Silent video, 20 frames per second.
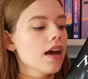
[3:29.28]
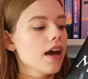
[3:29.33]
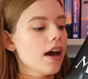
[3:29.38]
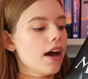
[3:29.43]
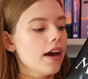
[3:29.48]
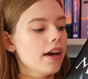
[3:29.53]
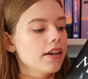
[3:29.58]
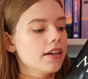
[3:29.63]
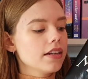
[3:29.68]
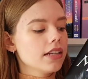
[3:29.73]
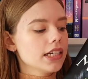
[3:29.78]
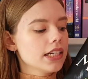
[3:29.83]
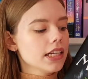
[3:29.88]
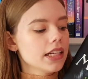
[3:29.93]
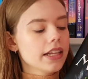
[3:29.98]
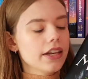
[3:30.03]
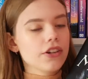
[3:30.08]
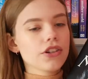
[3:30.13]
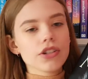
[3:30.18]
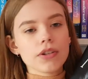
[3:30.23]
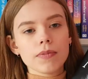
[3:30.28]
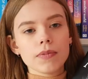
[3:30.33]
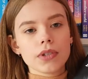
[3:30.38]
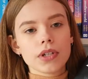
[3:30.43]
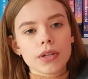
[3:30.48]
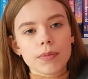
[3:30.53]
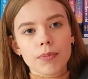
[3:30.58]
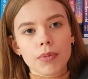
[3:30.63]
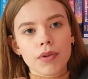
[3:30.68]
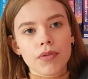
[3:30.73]
and this allows them
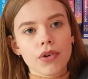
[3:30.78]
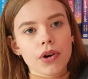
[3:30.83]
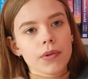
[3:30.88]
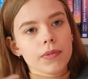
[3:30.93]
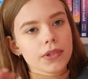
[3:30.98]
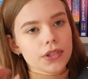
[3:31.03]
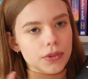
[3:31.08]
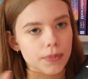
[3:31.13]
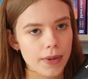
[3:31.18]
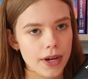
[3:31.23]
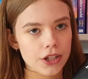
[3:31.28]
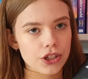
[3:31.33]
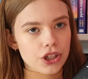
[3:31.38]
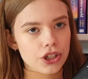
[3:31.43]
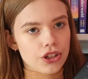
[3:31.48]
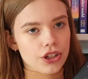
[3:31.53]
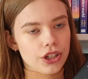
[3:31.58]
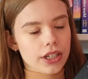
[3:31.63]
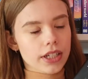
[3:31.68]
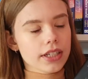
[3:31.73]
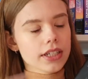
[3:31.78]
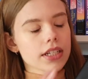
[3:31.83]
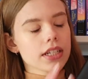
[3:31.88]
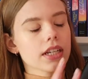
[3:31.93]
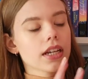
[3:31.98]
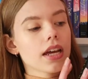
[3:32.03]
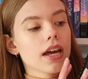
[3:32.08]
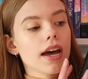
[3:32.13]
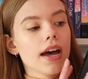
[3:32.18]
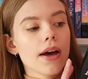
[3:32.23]
to perform little magic tricks.
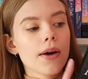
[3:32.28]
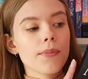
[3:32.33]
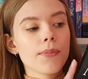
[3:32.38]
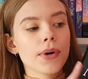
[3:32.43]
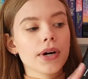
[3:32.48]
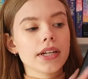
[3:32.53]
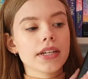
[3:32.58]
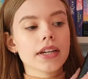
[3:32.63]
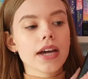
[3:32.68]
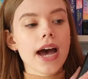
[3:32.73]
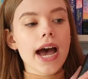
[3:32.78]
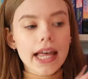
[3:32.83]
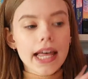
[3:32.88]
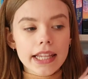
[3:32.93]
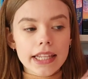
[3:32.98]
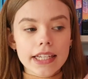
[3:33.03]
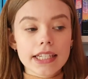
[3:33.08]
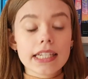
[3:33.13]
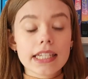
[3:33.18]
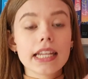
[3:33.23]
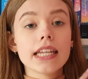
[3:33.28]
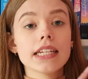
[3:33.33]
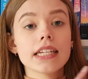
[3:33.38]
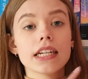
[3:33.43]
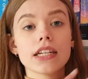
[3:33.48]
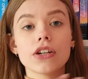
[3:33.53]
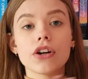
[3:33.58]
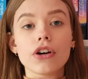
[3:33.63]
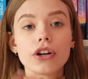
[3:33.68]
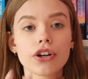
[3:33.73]
But Alyce is a
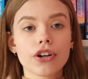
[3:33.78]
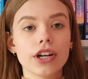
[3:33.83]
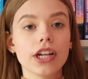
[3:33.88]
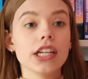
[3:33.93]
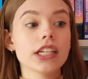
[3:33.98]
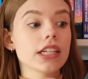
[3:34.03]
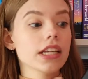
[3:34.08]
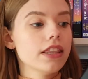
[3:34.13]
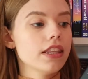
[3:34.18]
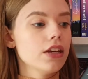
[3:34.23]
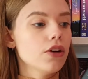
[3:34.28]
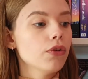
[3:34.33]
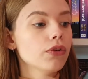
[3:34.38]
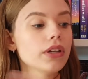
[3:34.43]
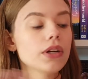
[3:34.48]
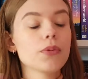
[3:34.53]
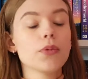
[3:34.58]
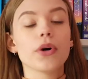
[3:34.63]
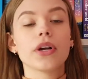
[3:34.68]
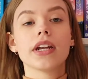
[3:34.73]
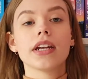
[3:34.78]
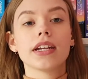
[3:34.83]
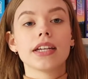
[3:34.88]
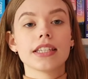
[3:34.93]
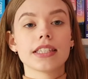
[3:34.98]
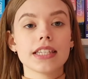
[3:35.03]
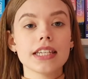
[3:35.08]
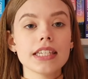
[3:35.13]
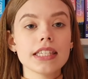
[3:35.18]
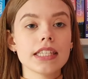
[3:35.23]
Dark Grace and the only one in
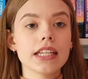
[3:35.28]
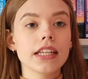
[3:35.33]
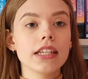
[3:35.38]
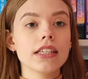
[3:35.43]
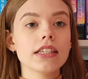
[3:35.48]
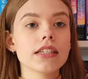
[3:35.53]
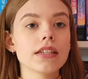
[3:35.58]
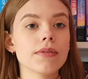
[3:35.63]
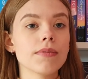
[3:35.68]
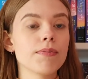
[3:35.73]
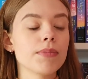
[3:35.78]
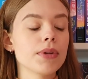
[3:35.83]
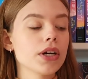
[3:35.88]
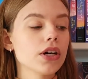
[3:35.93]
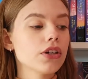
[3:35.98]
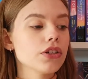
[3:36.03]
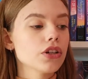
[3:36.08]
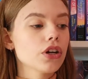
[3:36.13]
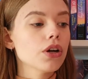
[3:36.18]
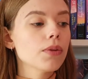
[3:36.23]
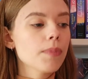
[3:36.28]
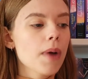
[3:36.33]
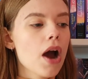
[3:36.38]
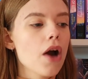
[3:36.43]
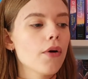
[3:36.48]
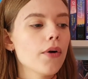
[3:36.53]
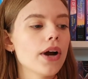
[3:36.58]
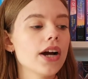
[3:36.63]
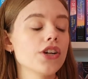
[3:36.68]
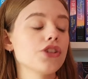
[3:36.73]
existence because her
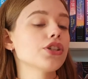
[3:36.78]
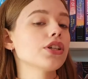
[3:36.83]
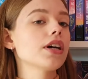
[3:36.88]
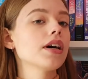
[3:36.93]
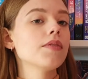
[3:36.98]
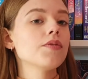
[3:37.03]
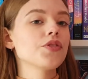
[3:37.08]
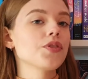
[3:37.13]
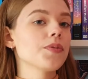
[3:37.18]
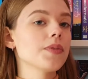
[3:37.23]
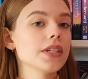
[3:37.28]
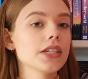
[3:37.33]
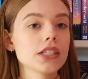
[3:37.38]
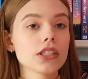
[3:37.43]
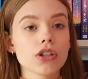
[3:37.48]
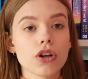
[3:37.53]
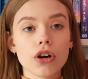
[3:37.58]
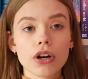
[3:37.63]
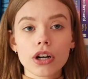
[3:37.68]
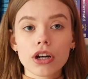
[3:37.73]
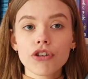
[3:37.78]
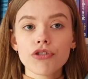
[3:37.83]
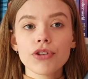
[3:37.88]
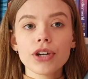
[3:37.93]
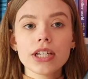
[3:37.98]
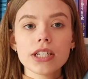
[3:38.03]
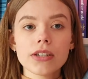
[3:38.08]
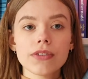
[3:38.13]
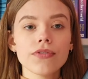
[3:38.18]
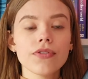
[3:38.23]
power actually comes from this darker
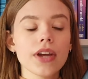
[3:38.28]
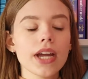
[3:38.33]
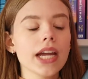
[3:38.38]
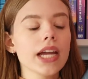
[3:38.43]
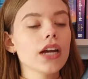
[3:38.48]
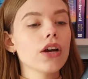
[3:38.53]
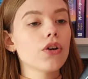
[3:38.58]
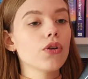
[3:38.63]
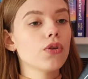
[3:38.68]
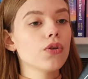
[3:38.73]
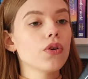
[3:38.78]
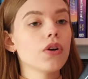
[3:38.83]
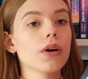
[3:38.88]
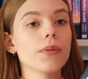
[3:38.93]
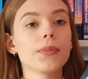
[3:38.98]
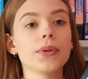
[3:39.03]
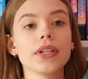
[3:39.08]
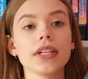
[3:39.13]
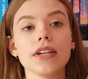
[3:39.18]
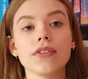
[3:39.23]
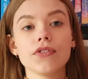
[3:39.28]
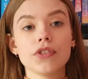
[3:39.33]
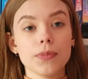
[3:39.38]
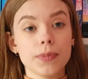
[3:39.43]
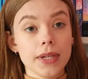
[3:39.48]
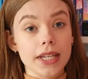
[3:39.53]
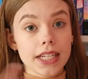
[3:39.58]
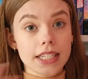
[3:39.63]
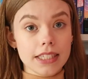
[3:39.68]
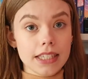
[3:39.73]
race of Fae who are believed to
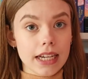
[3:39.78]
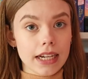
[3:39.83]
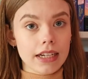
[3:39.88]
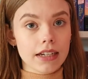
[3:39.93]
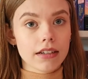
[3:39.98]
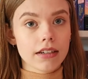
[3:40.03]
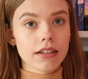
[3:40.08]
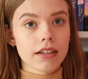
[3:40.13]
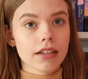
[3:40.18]
be extinct.